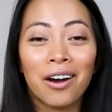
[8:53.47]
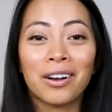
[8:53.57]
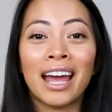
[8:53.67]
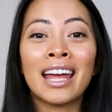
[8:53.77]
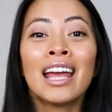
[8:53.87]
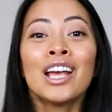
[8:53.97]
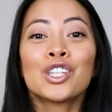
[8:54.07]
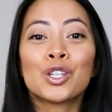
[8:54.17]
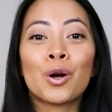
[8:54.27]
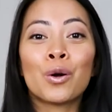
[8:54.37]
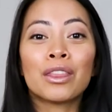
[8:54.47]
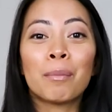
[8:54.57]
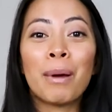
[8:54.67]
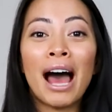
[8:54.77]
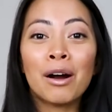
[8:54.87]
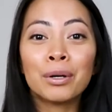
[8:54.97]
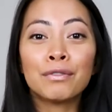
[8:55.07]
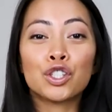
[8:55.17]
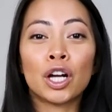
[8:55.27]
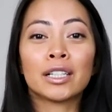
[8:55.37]
Okay, so the power
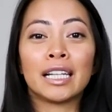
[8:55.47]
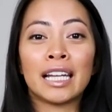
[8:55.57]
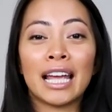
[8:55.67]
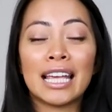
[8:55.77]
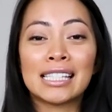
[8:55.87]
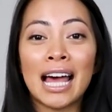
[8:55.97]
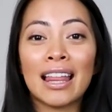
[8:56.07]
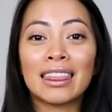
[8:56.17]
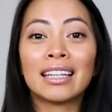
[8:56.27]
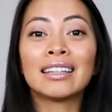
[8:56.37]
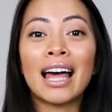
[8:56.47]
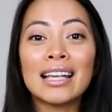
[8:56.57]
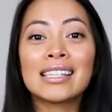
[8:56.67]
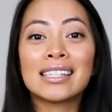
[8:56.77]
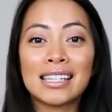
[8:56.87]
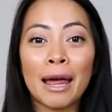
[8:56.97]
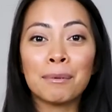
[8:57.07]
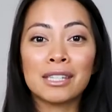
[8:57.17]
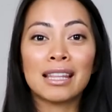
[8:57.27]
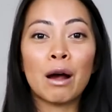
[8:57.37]
of chunking is that the less
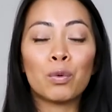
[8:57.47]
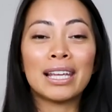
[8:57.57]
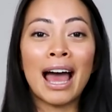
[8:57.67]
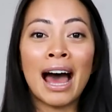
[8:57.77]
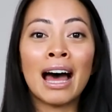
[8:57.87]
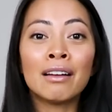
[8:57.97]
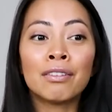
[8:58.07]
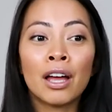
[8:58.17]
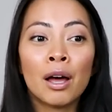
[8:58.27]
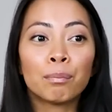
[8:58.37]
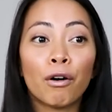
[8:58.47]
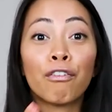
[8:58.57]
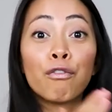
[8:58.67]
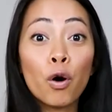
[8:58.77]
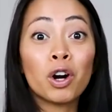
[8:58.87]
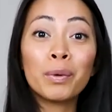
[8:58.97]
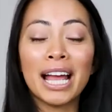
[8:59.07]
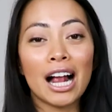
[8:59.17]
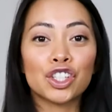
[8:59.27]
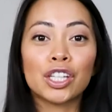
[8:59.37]
steps that we have before
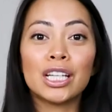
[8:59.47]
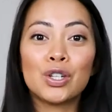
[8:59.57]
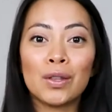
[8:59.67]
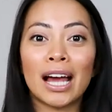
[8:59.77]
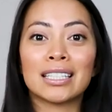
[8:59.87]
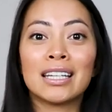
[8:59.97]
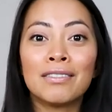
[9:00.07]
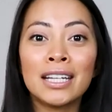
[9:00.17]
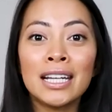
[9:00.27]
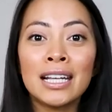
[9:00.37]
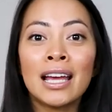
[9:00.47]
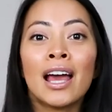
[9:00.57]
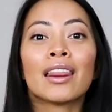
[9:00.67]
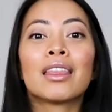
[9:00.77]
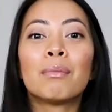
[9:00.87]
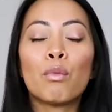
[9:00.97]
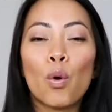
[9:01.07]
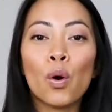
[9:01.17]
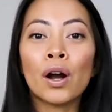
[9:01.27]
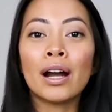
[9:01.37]
we actually do the activity, the
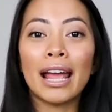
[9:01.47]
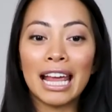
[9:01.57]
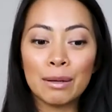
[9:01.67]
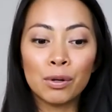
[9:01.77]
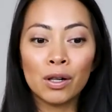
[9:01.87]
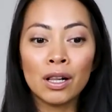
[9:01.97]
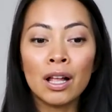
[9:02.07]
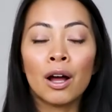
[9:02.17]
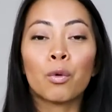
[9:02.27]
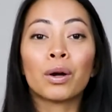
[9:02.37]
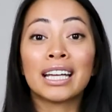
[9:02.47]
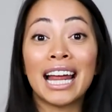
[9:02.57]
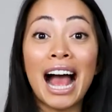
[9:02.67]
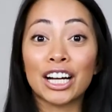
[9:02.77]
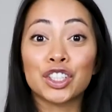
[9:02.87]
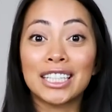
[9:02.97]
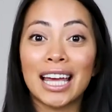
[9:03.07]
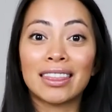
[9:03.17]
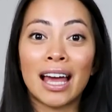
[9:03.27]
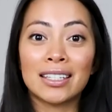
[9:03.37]
more able we're gonna actually
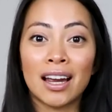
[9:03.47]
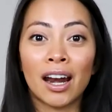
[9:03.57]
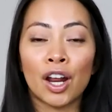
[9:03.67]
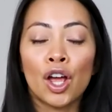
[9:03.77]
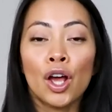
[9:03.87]
get that done.